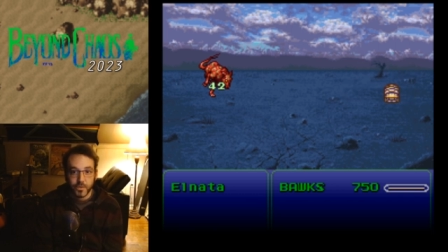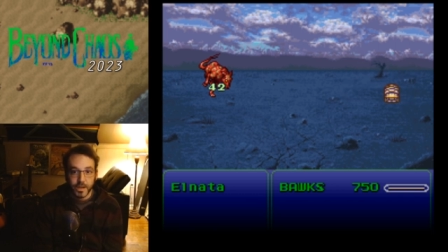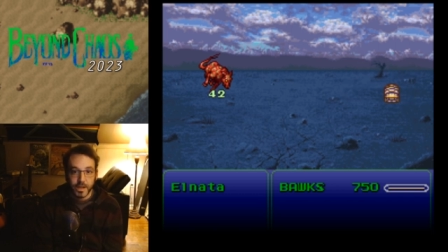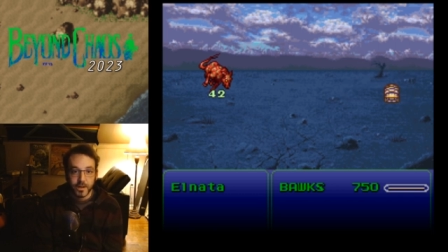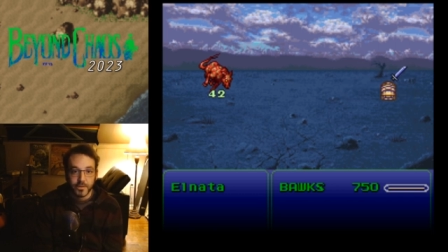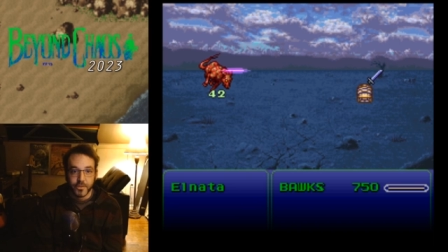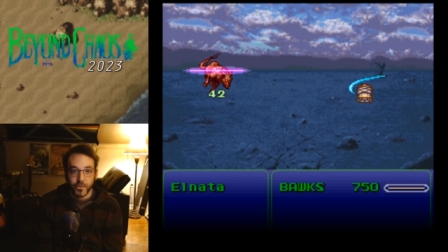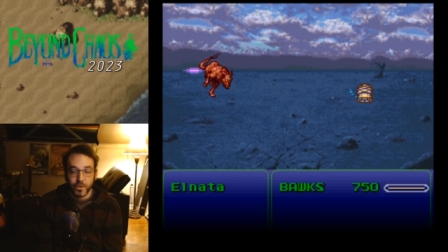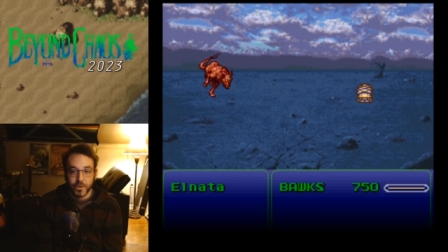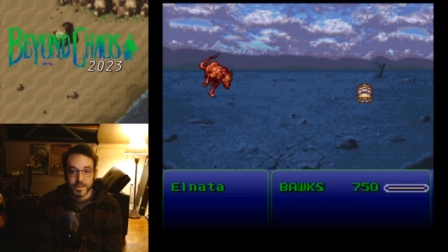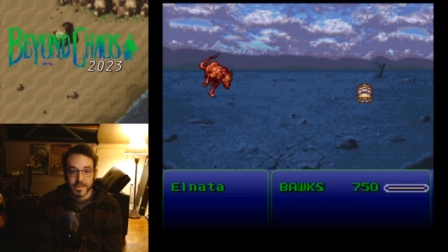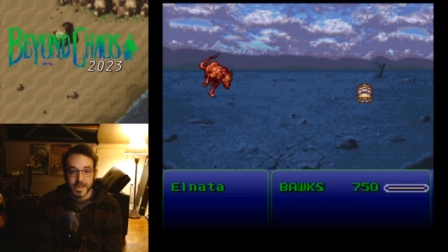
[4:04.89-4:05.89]
We gotta do
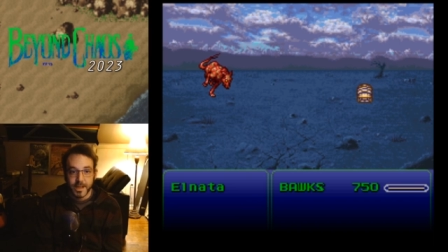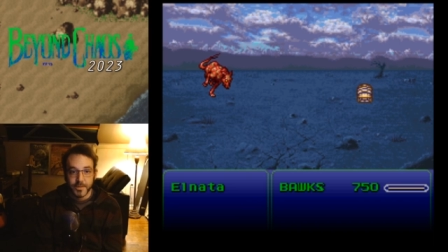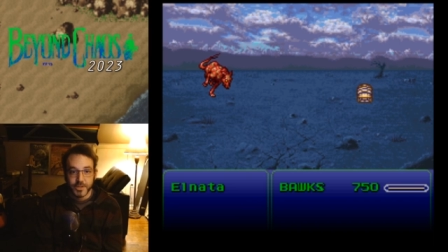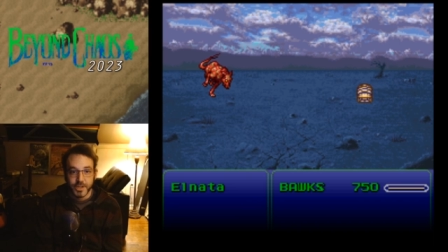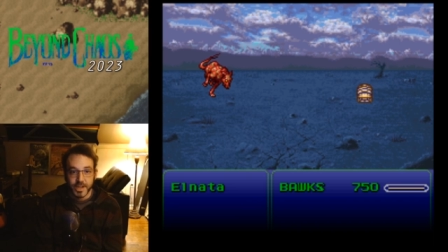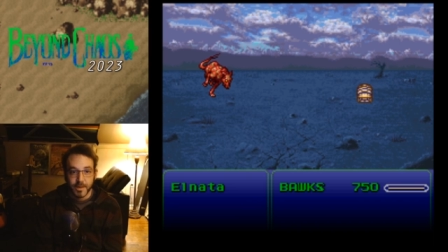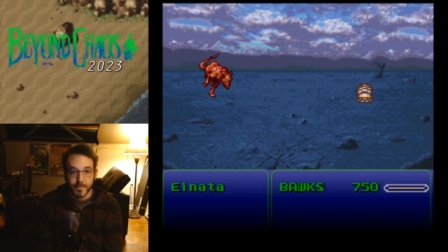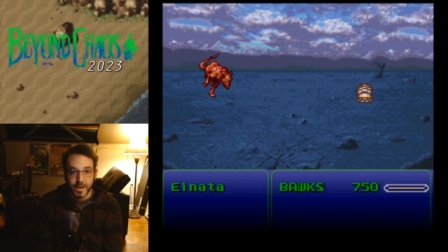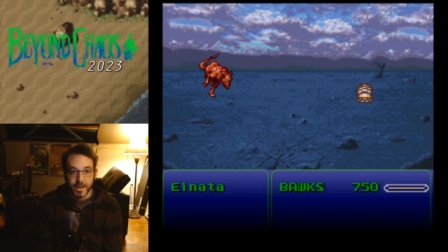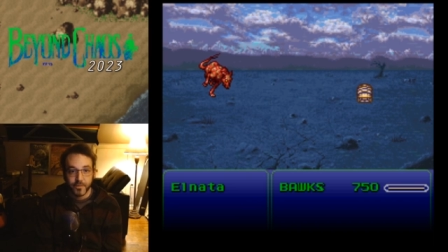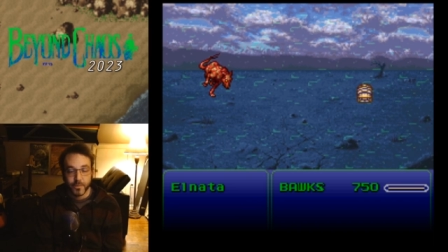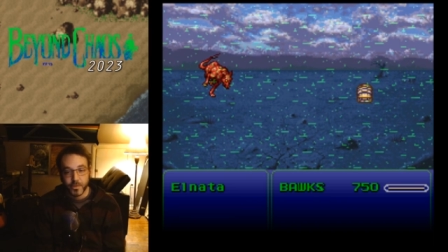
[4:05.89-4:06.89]
all this damage you got
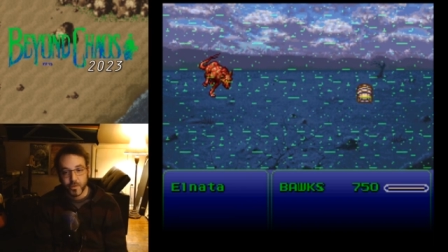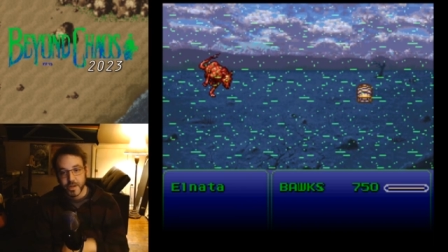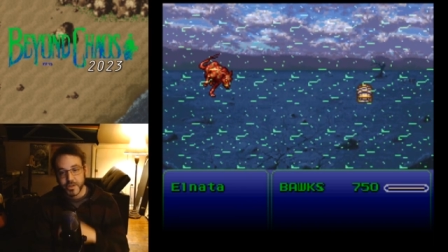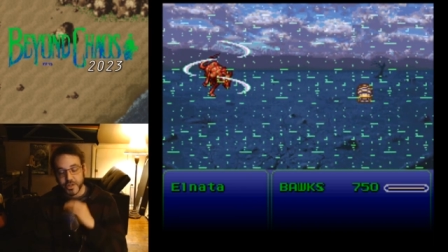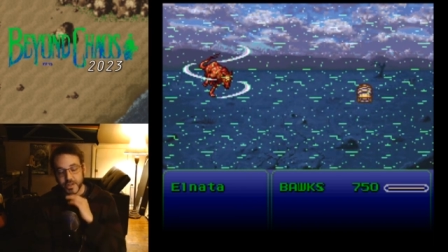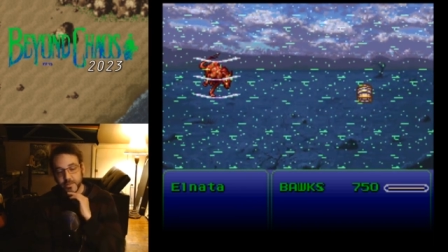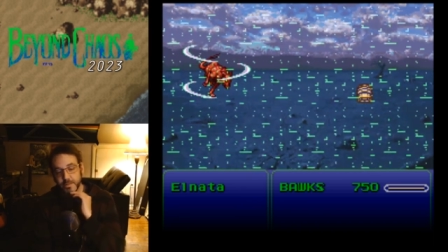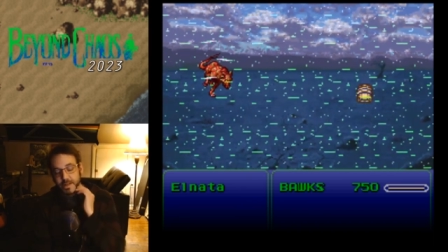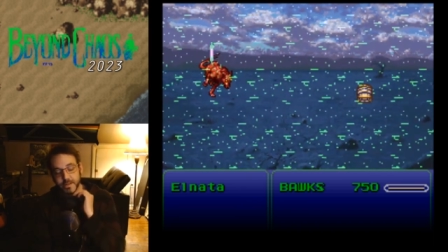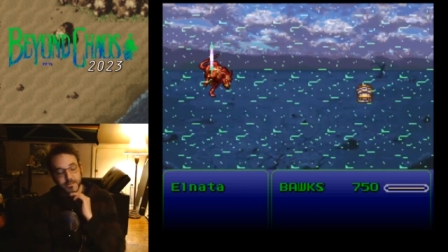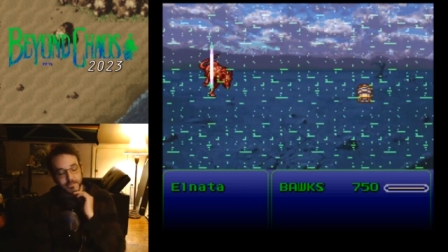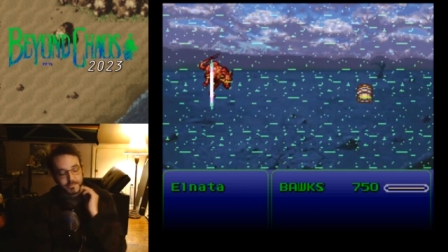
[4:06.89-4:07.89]
back from the regen,
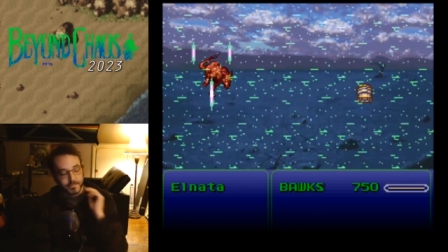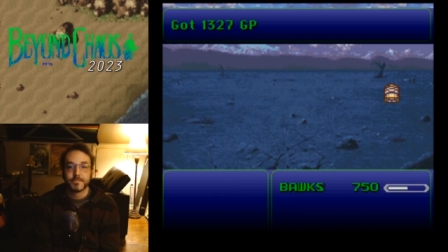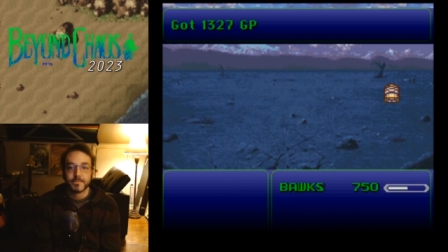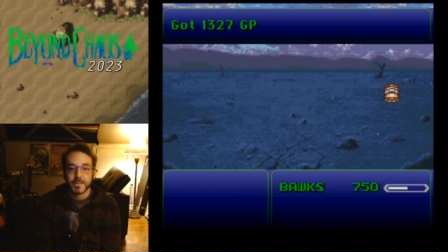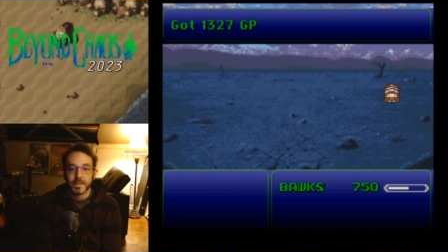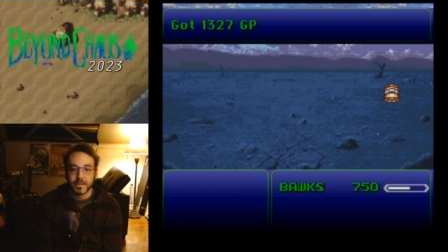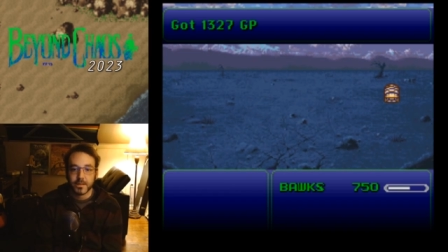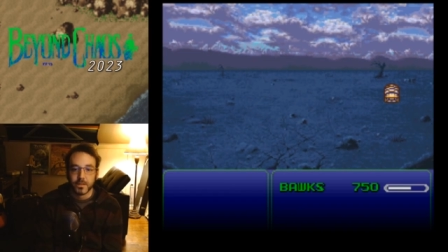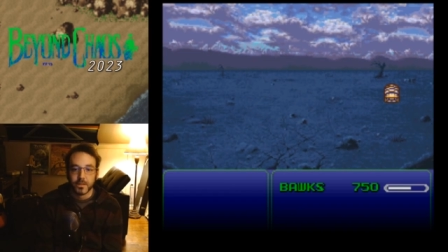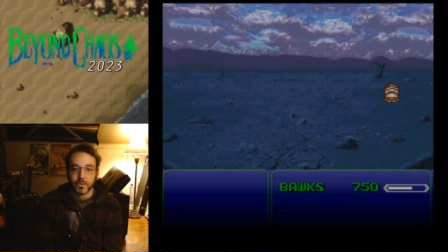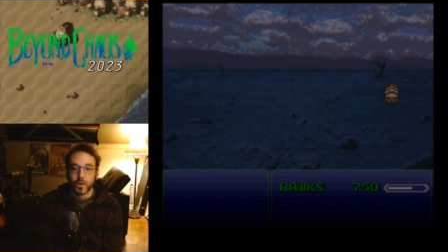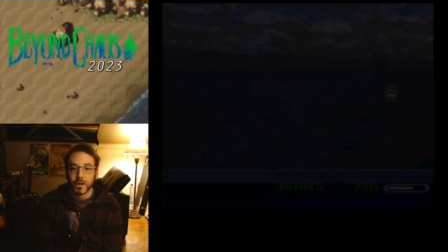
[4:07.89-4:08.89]
man. That
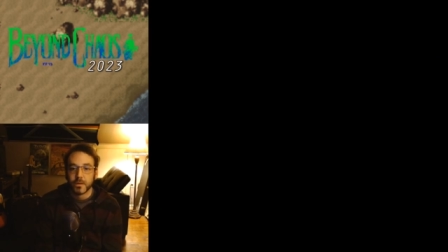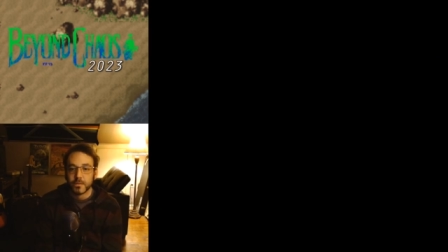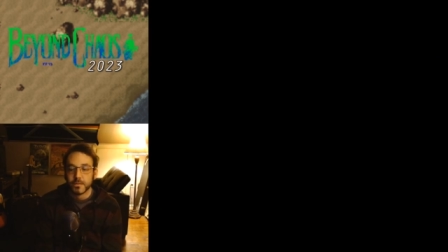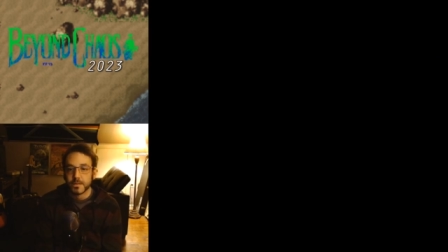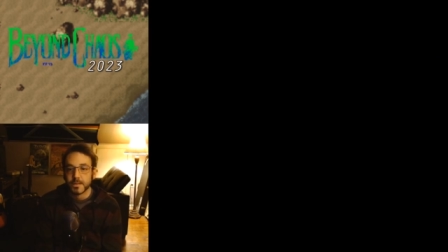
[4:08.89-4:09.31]
took a little while.